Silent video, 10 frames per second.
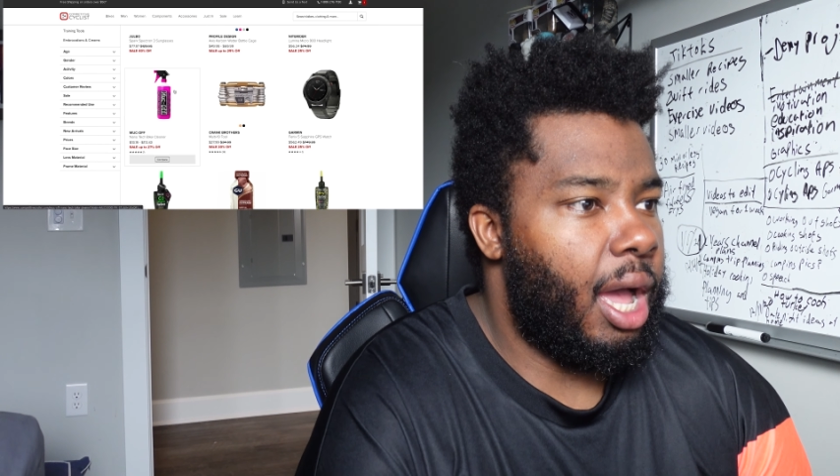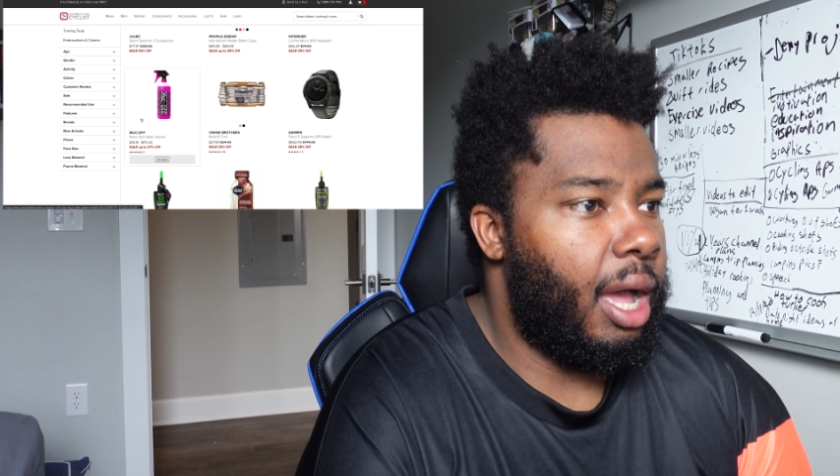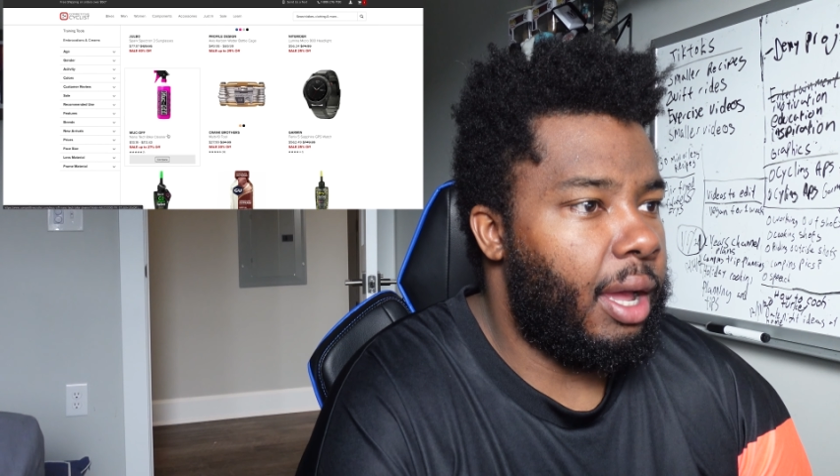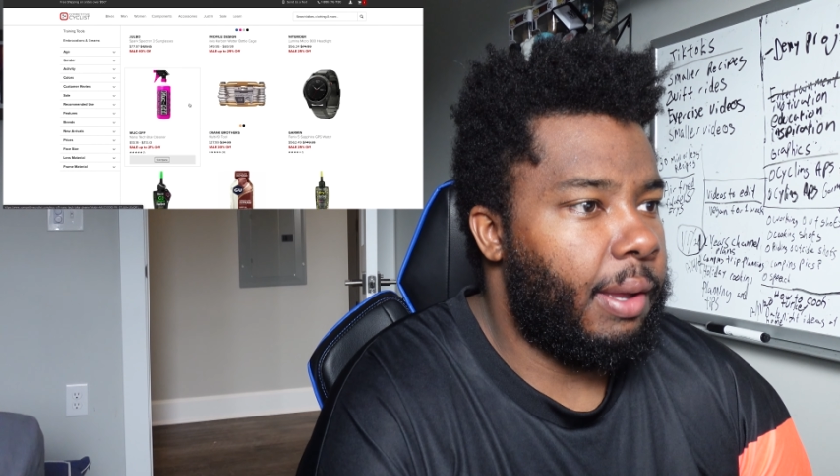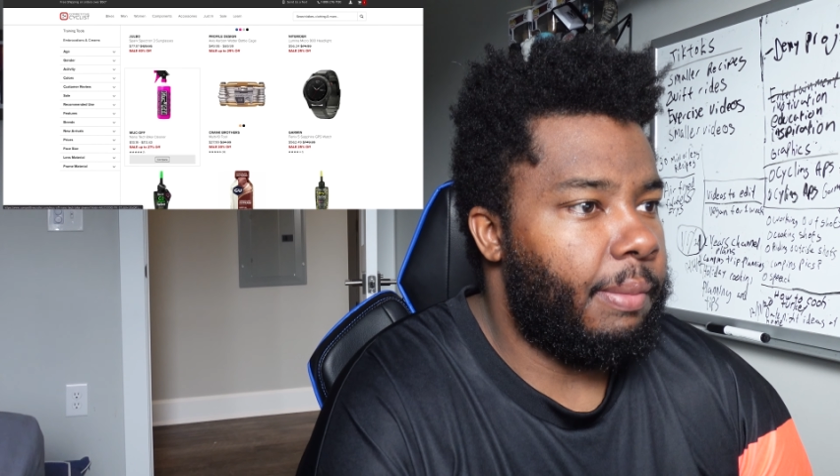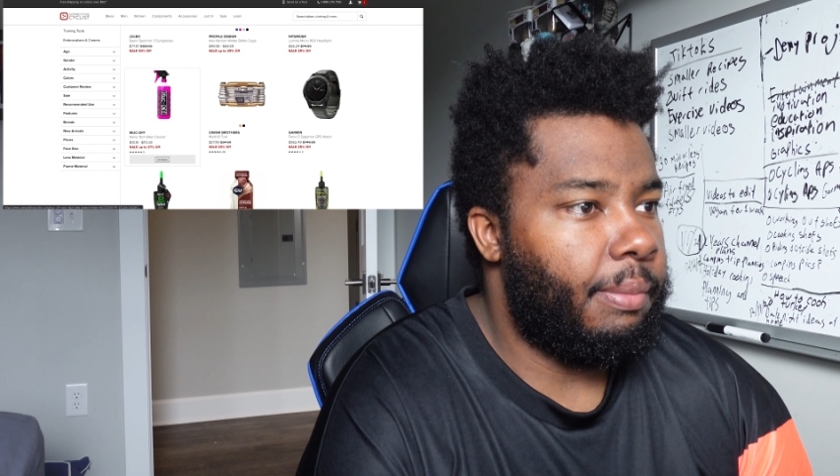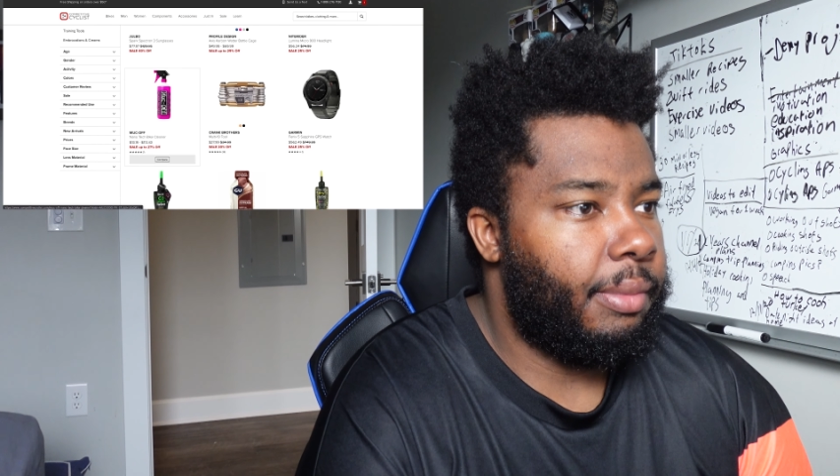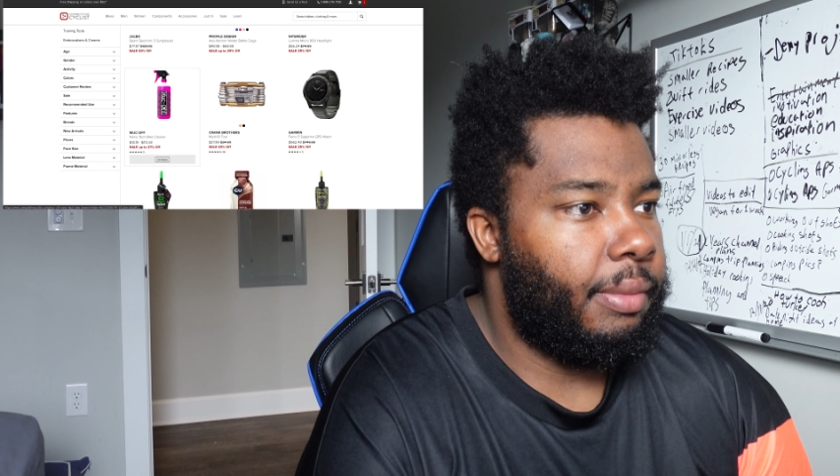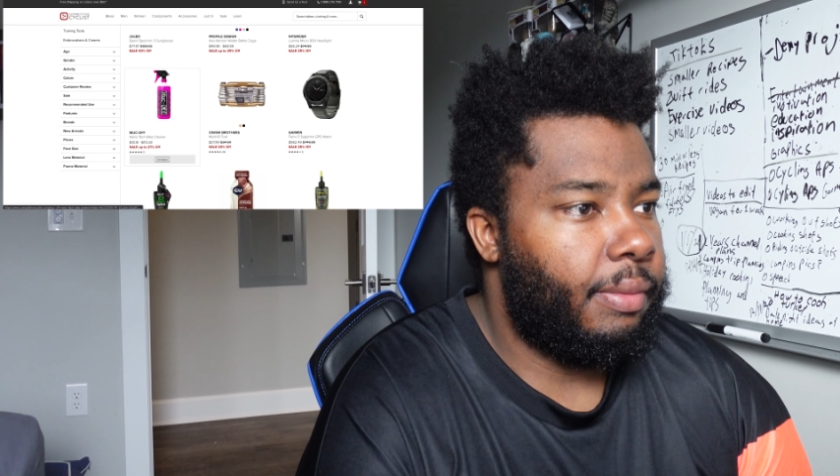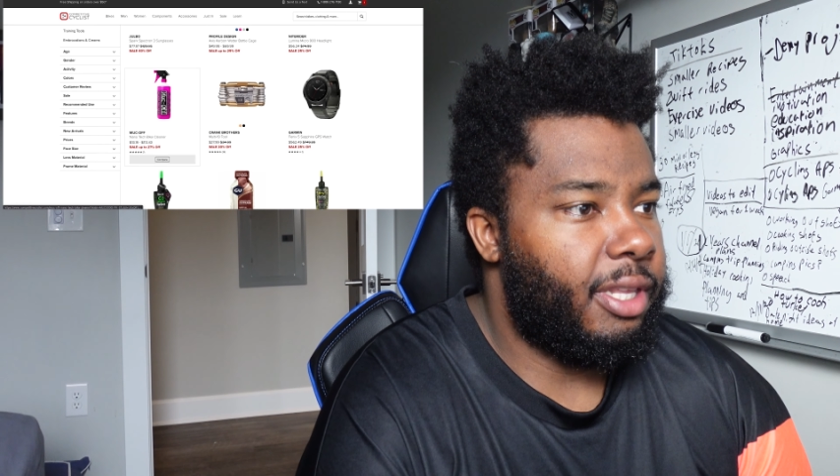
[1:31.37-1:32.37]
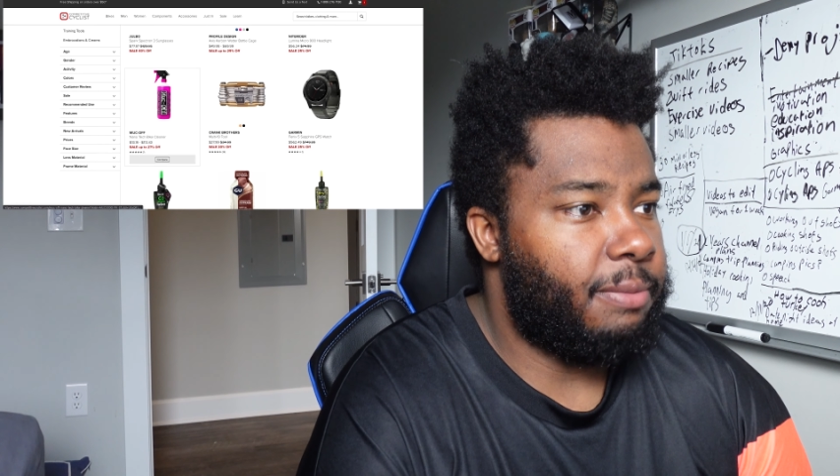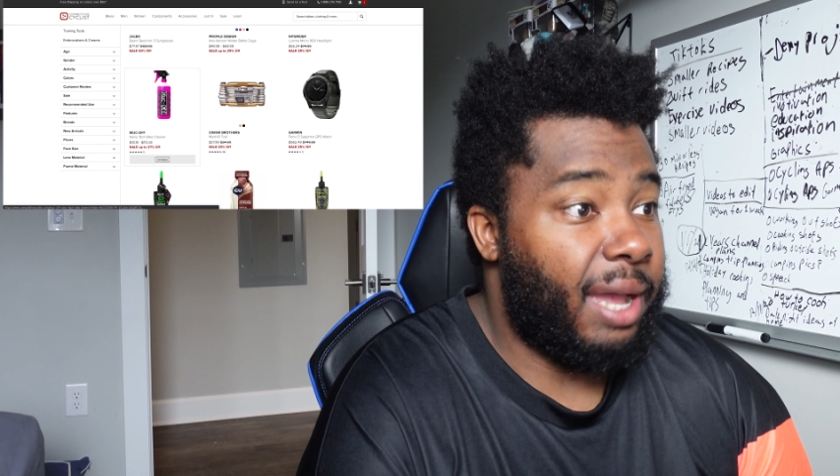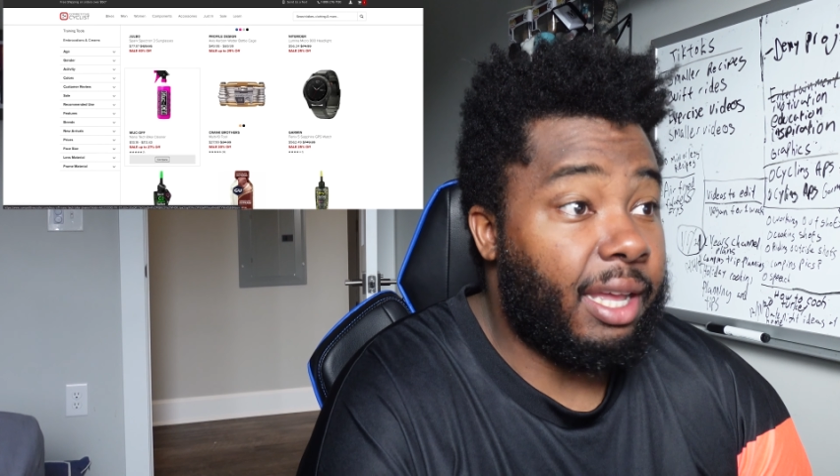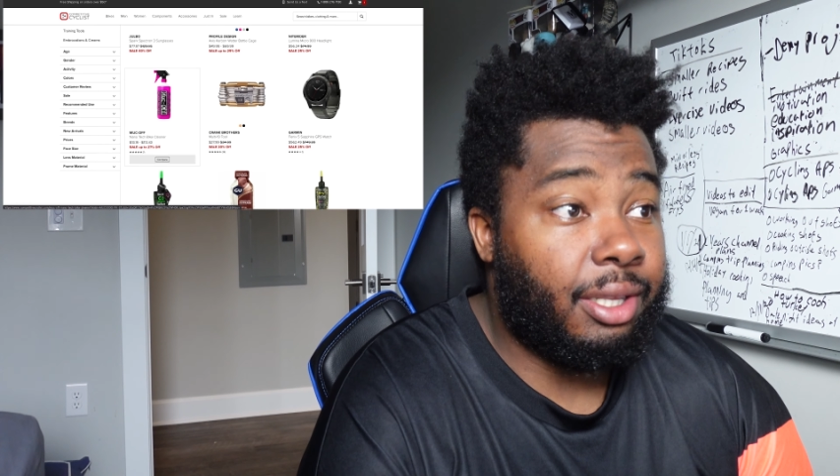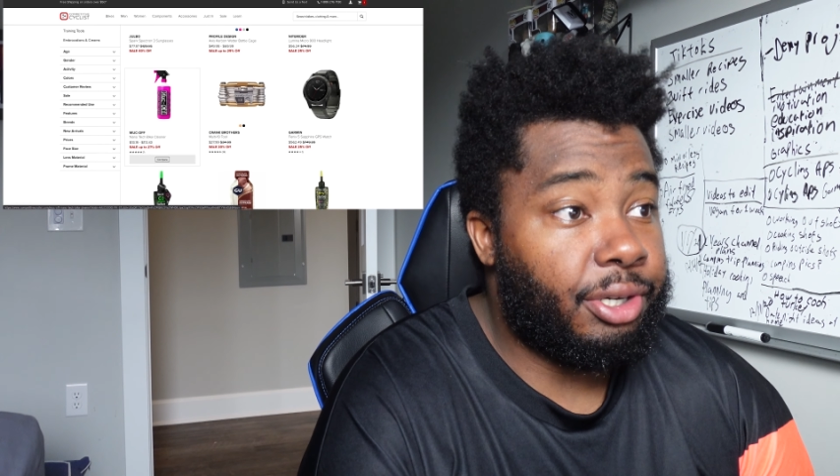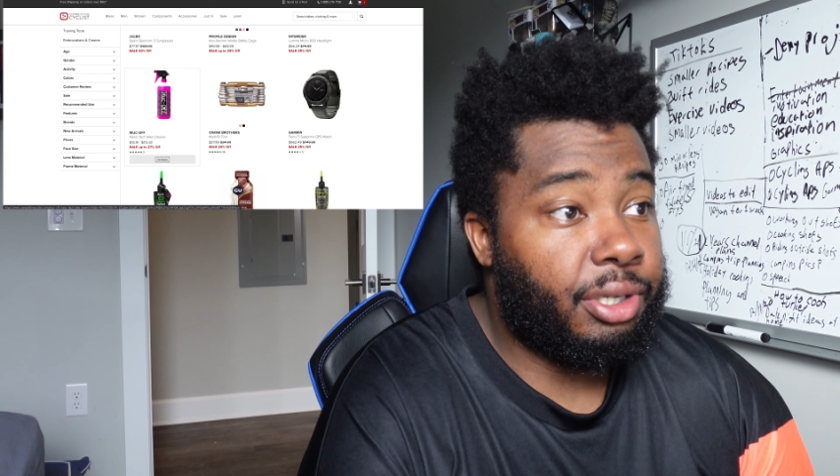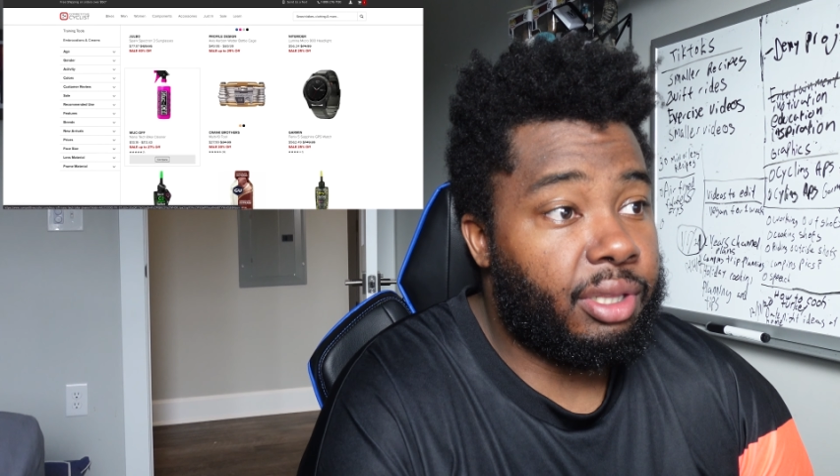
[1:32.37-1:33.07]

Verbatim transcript: um, this bike cleaner.